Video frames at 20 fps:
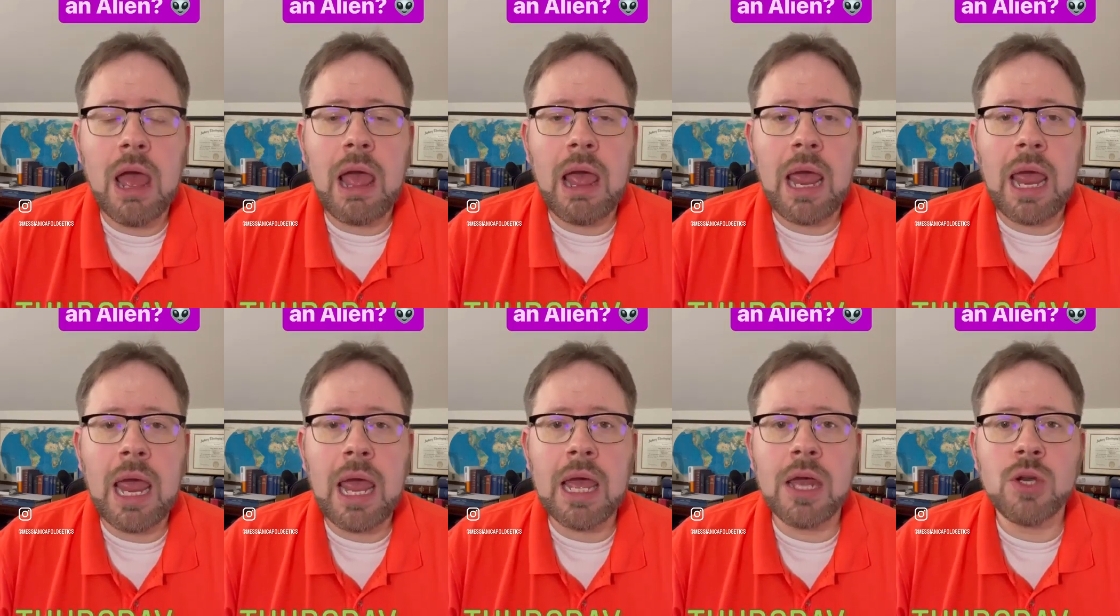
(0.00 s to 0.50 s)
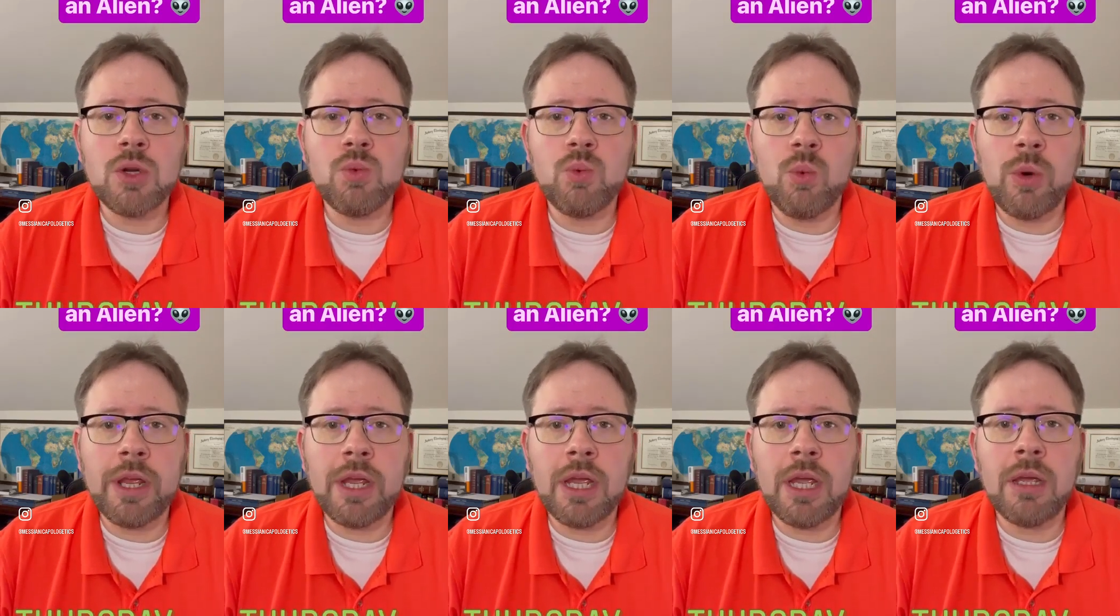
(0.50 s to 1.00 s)
and
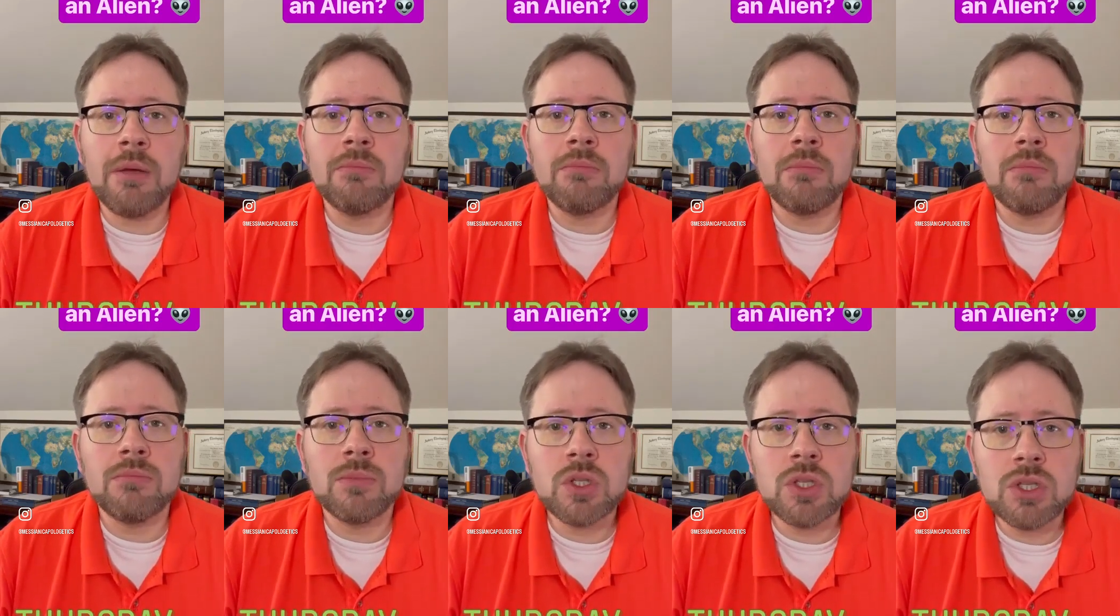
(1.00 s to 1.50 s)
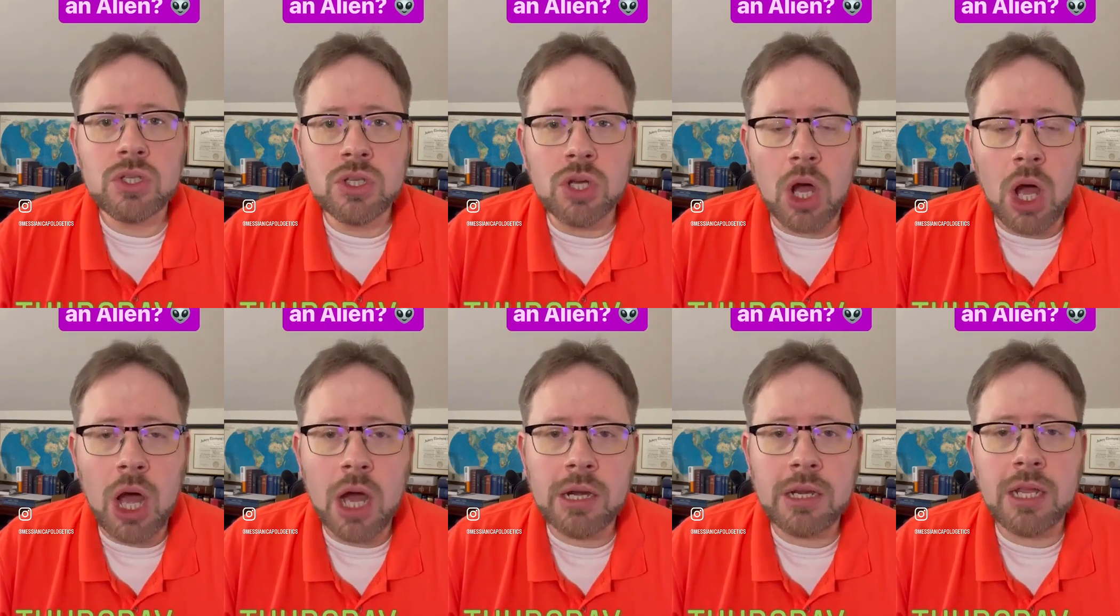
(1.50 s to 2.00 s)
we
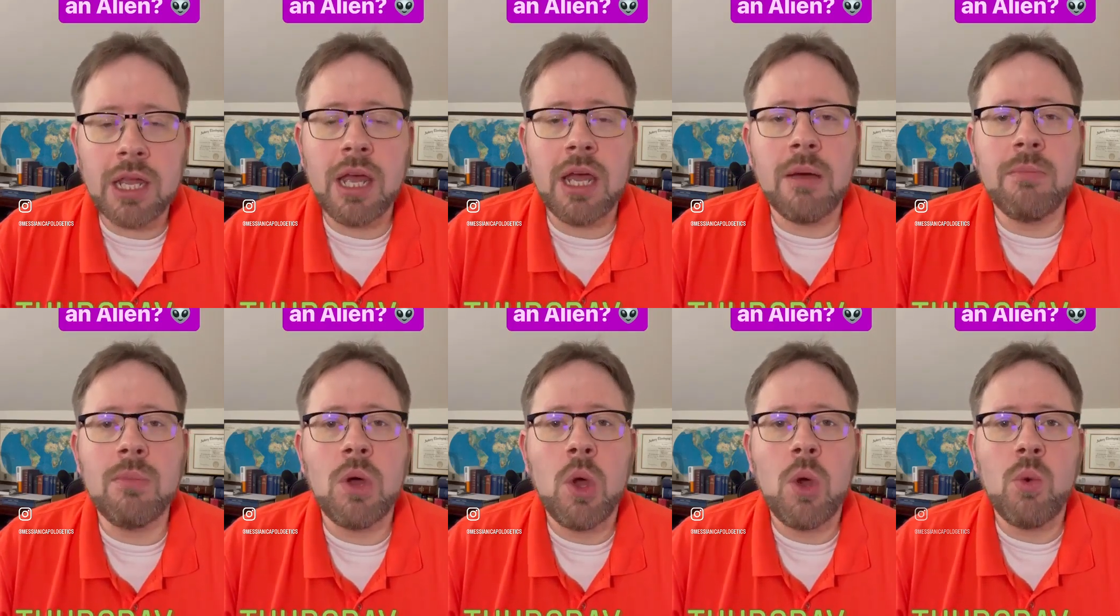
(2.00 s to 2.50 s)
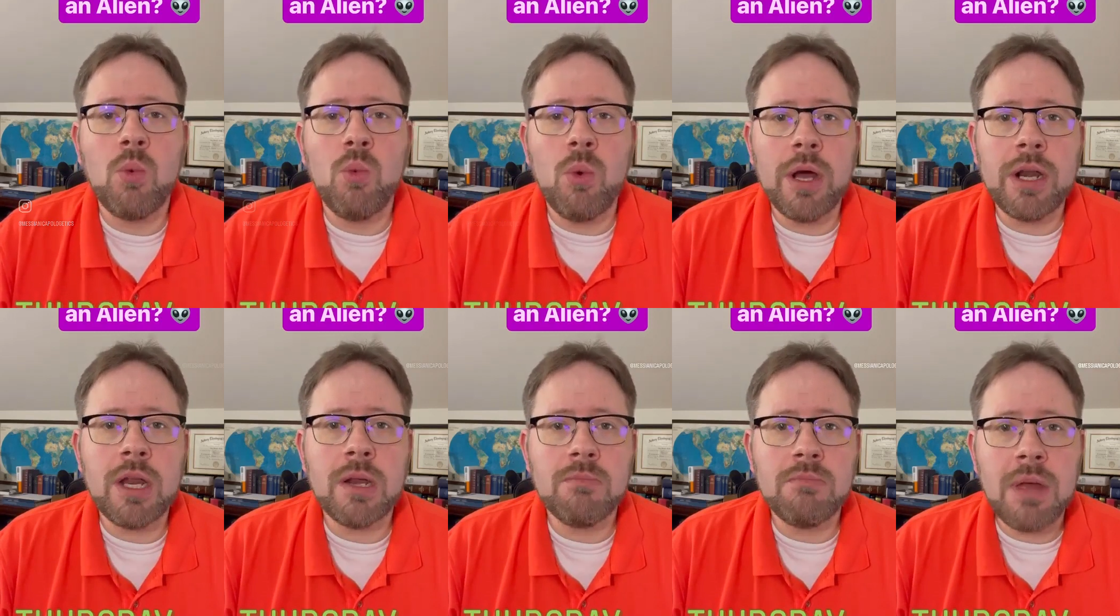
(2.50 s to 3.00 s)
taught him
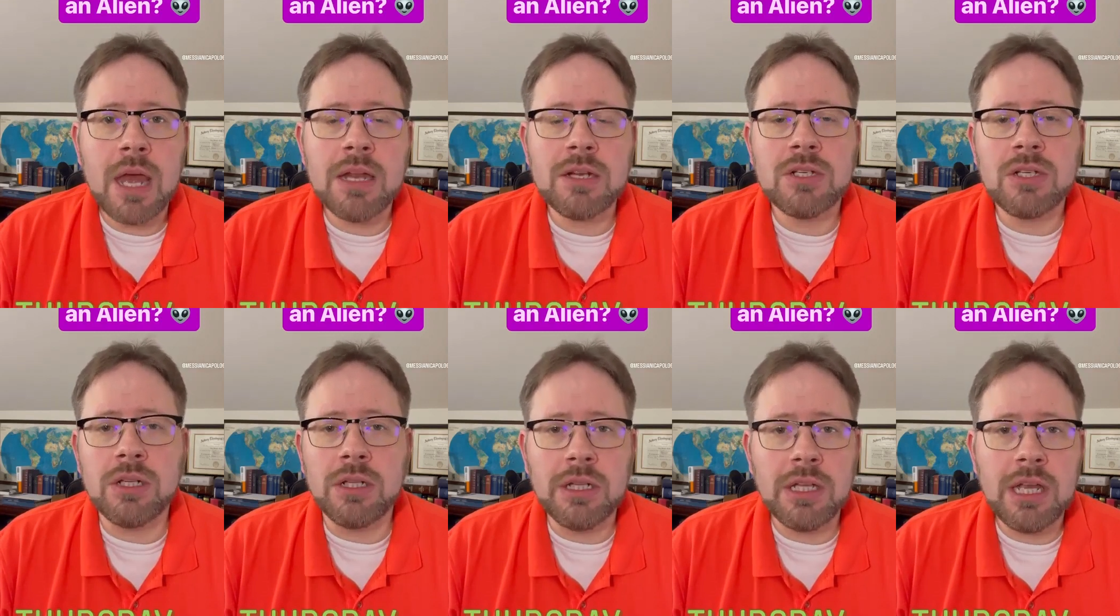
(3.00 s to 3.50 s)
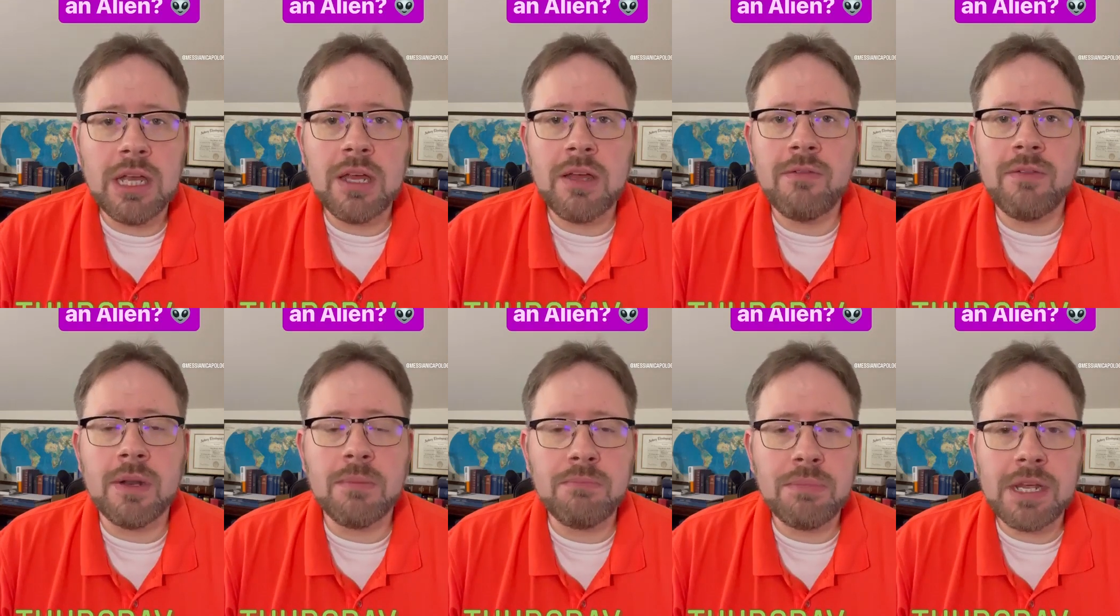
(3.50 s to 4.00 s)
what it meant to
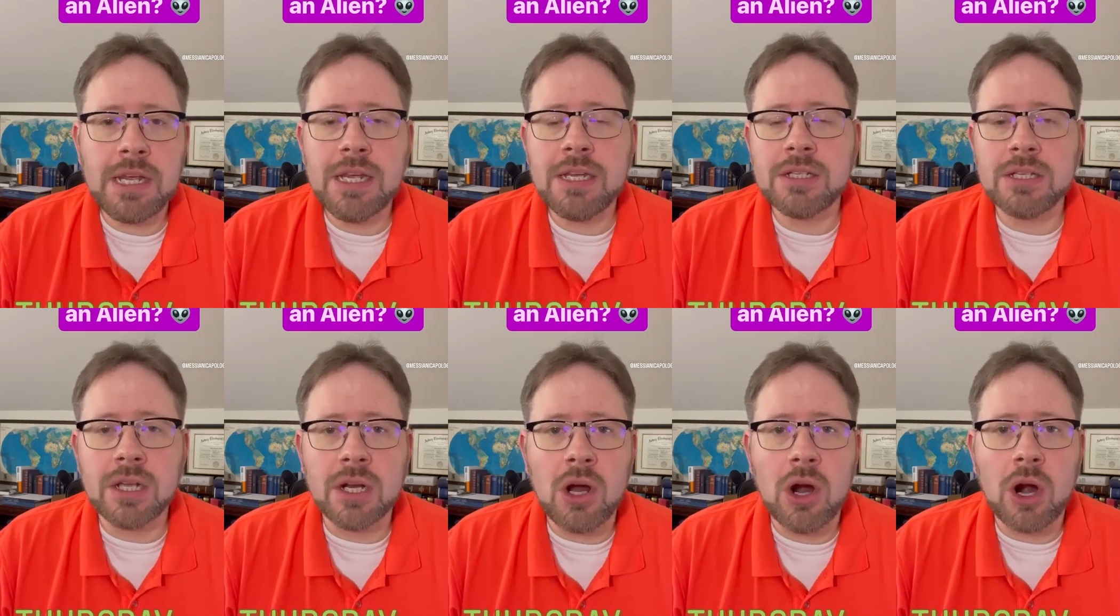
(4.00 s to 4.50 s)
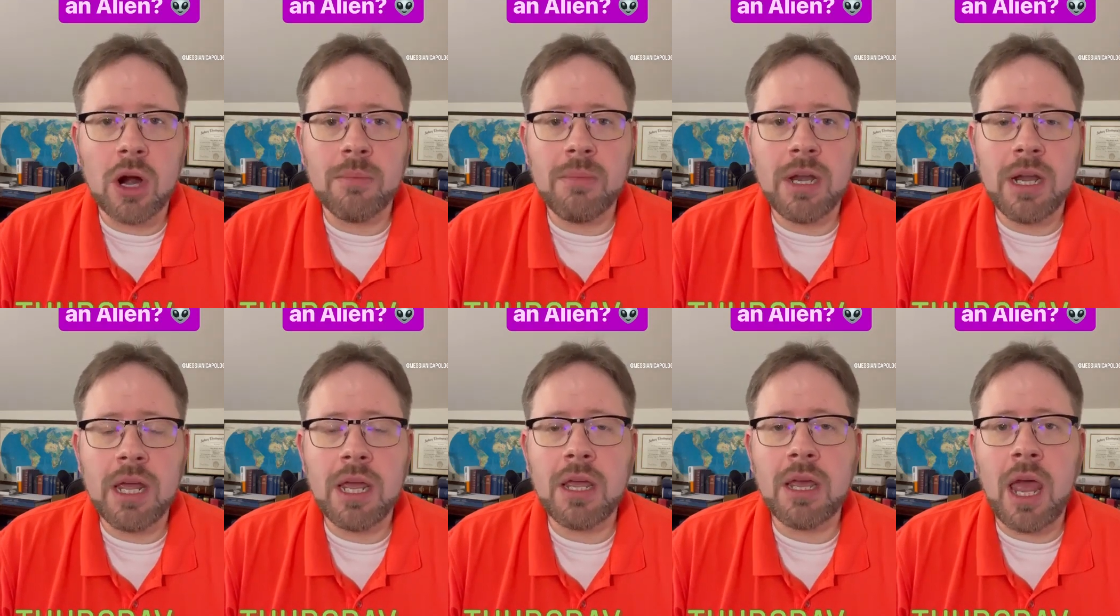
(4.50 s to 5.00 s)
live in peace and
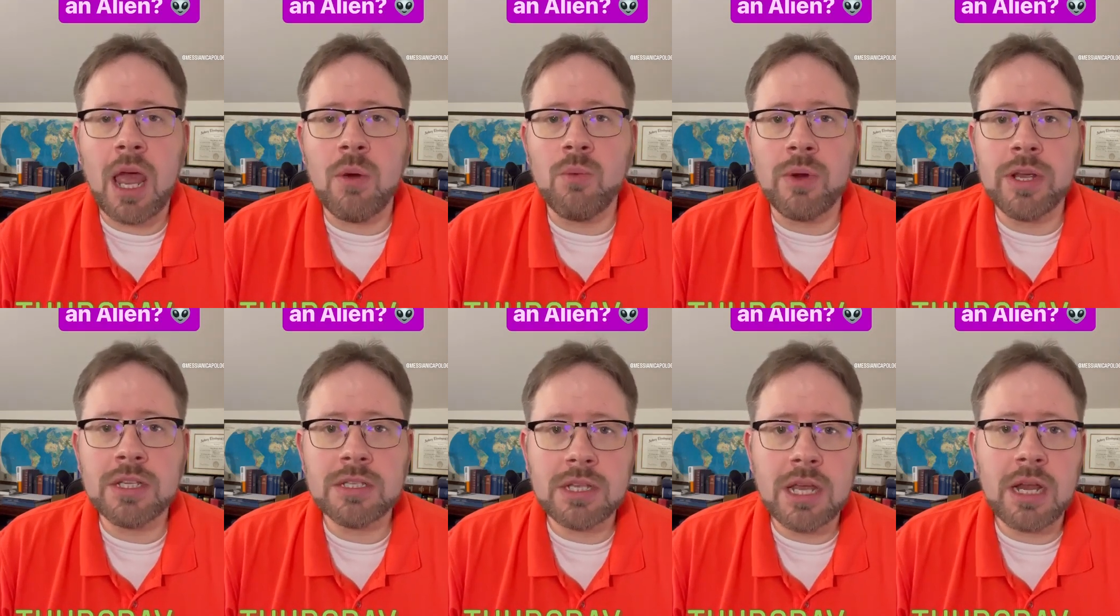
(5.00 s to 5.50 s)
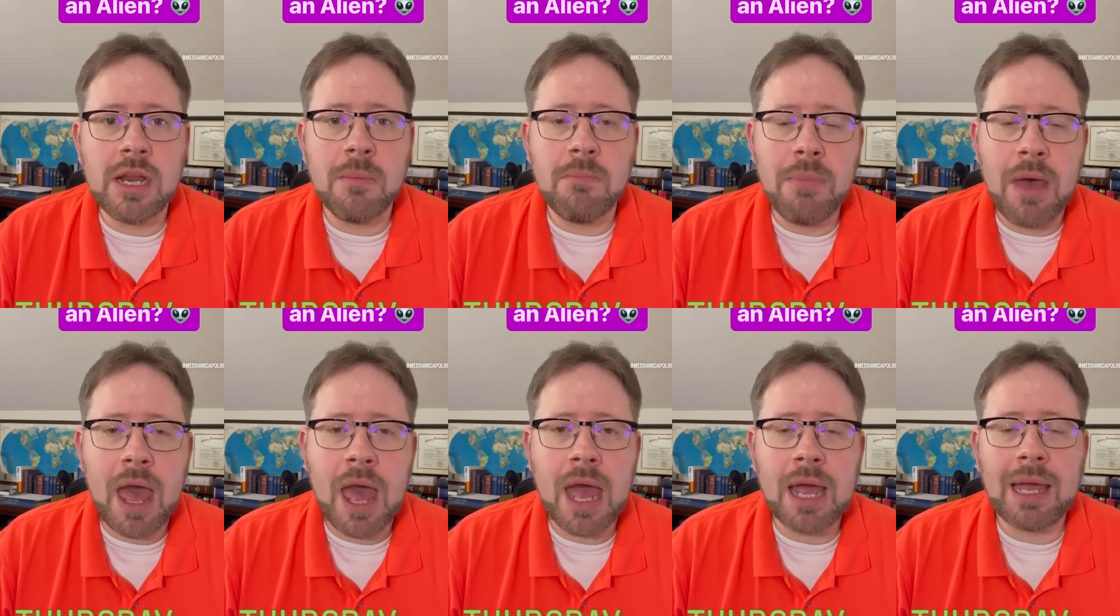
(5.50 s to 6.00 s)
harmony, and we sent him
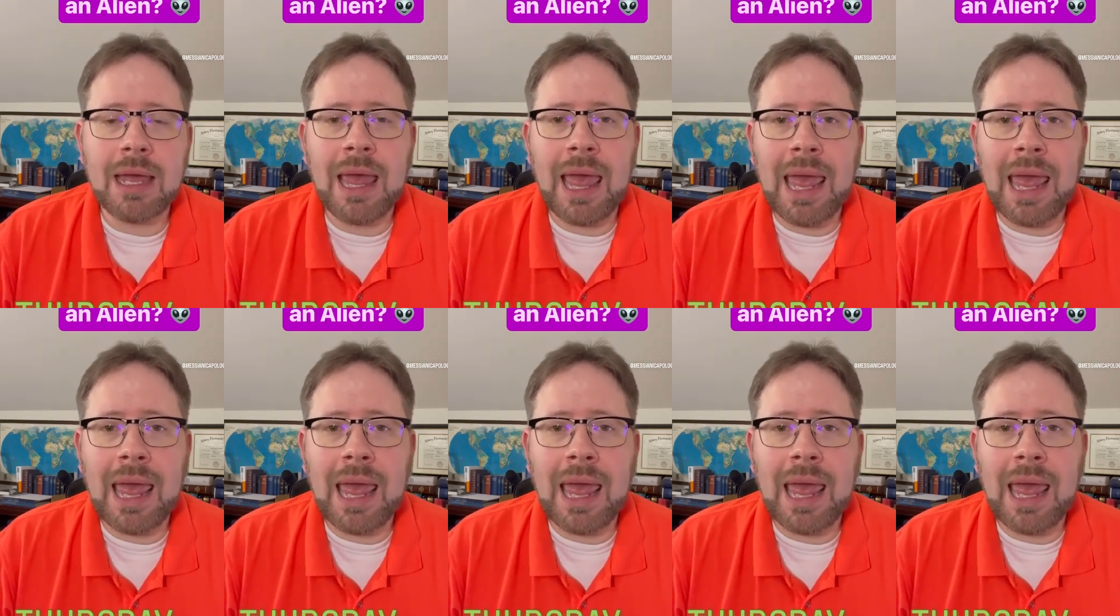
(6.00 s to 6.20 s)
back,